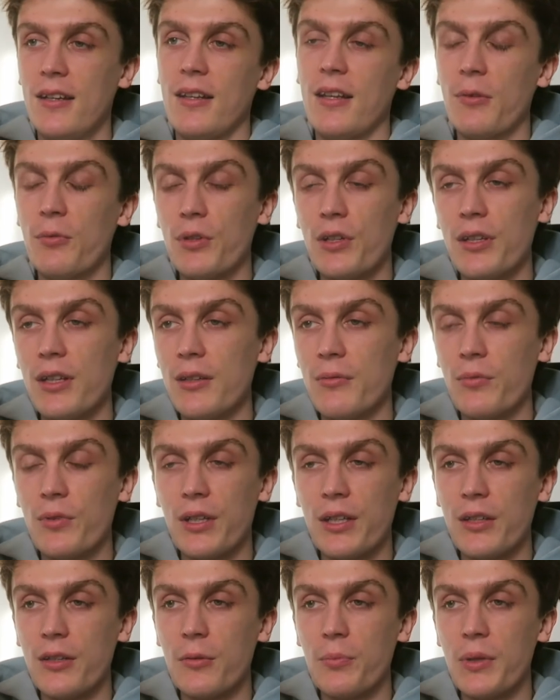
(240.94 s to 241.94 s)
They're
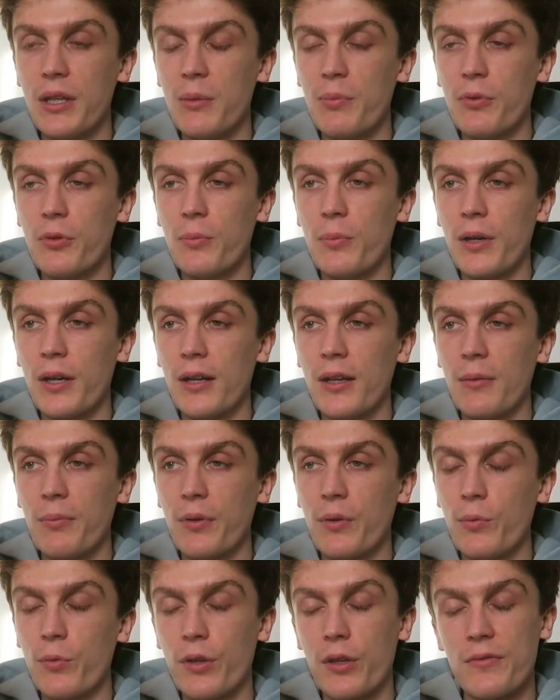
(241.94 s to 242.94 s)
really good people by
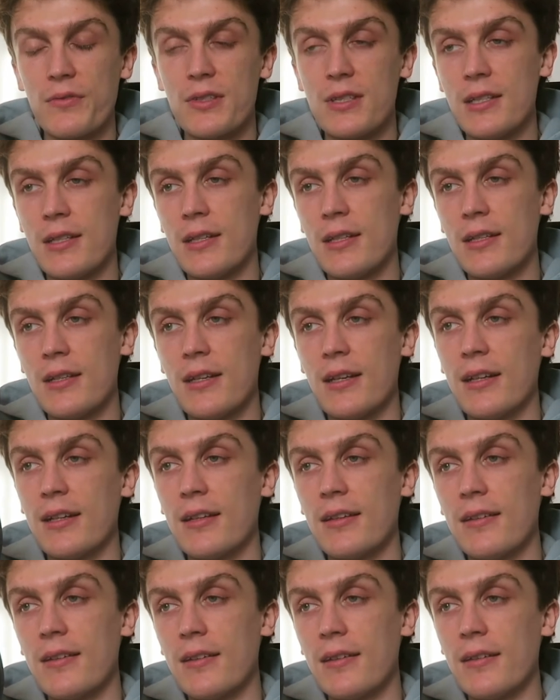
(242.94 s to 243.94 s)
what I've seen,
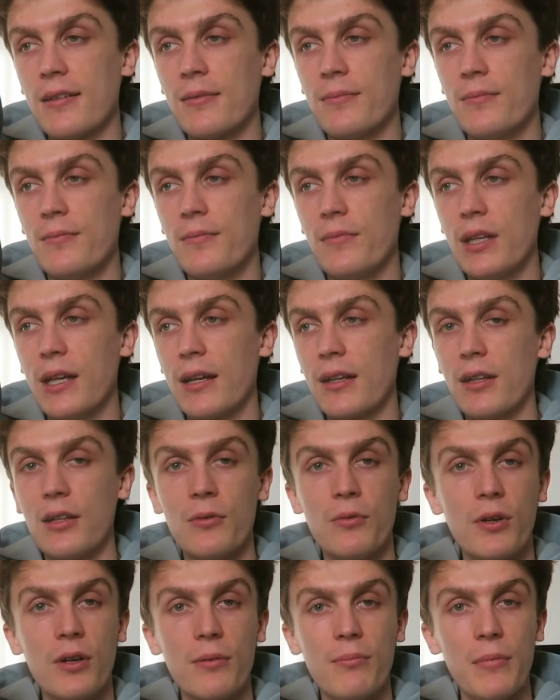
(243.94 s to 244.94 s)
and yeah, you
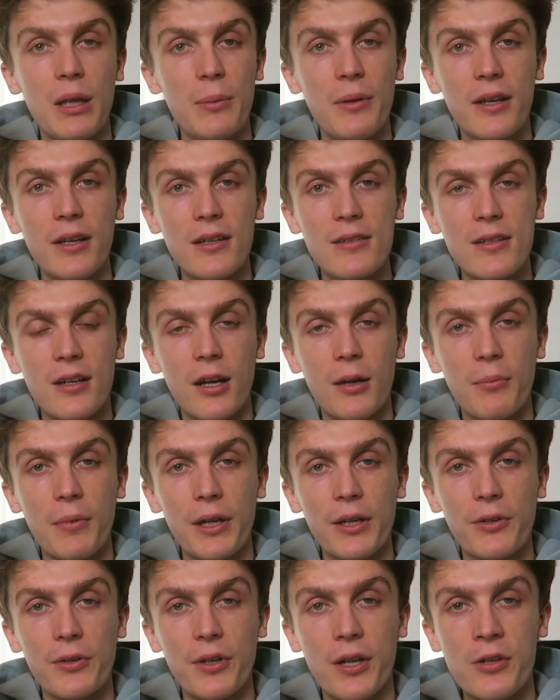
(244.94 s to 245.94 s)
know what, maybe I need to up
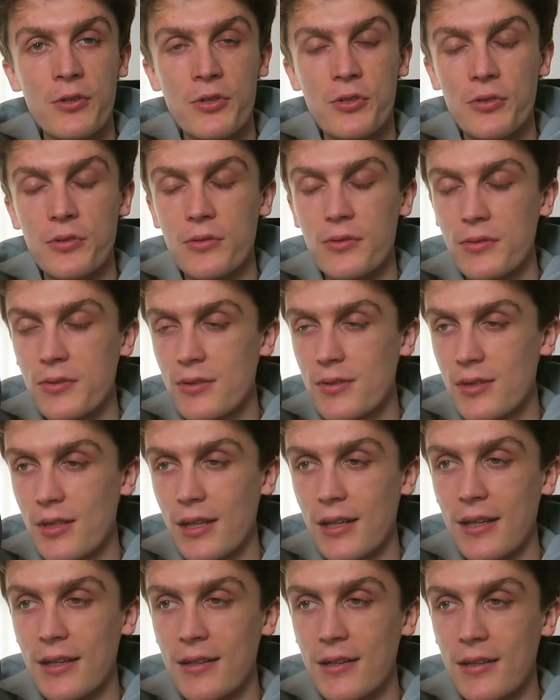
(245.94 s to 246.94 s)
my credentials
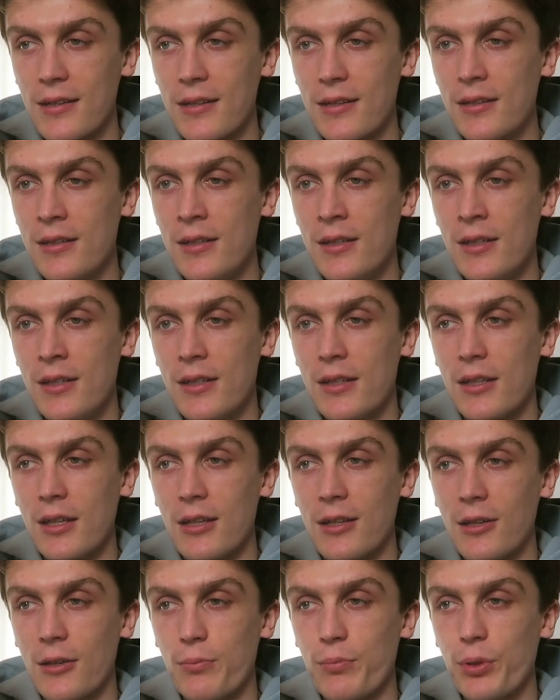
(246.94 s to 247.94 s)
and
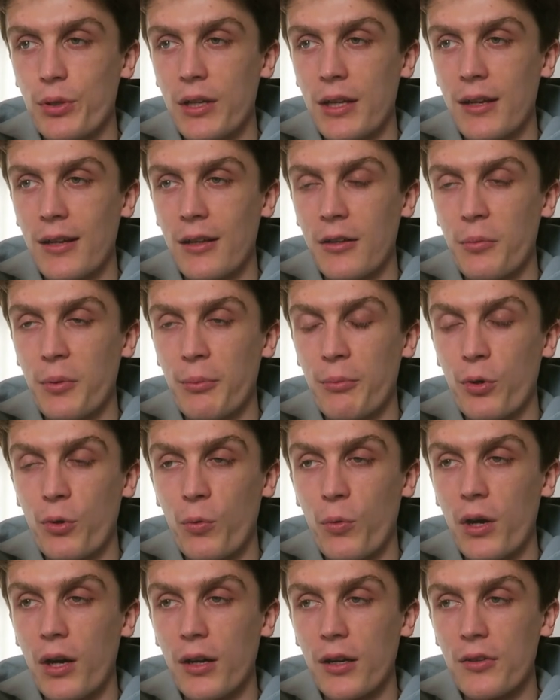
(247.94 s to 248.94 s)
put in a little bit more
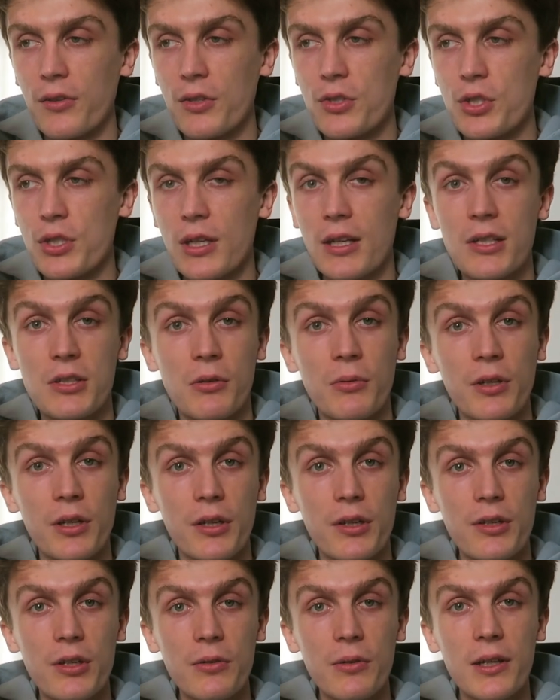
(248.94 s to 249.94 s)
work this year. So I'm
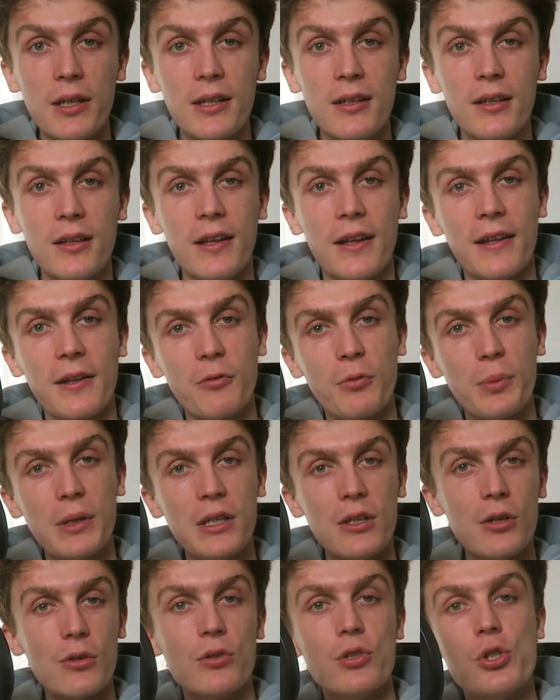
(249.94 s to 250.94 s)
going to do it, and then there will be
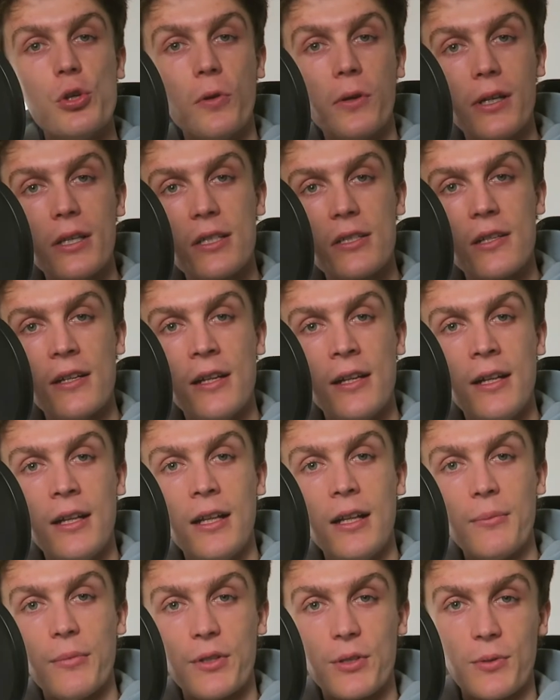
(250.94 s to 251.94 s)
no choice
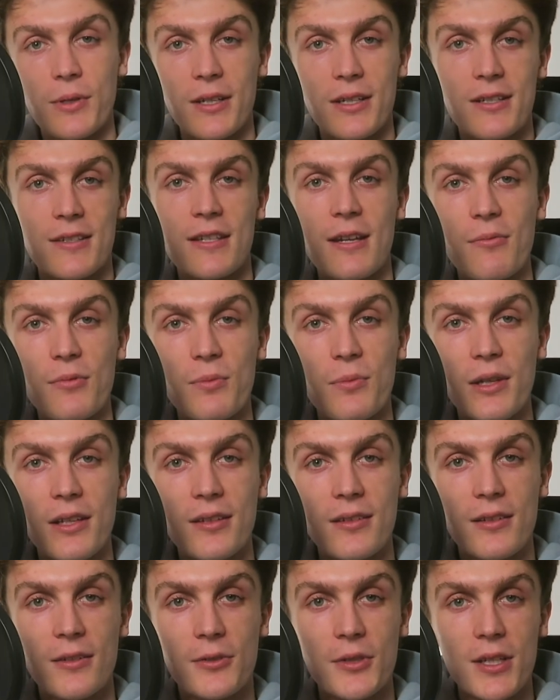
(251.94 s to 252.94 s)
but to accept me
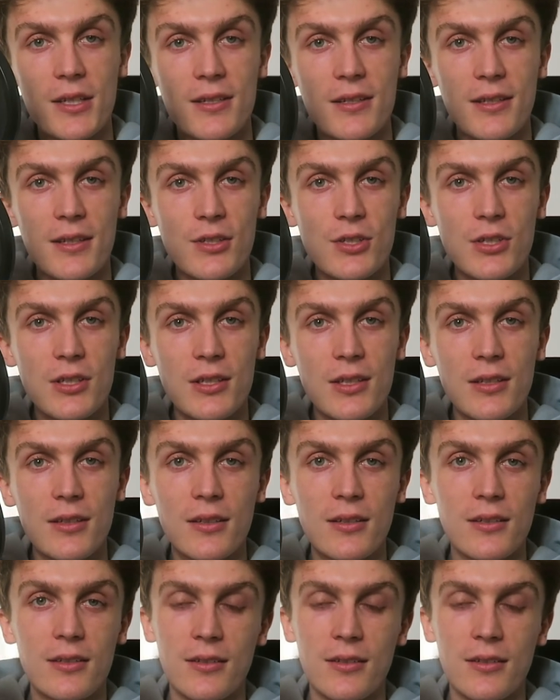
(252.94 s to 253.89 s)
into the race next year.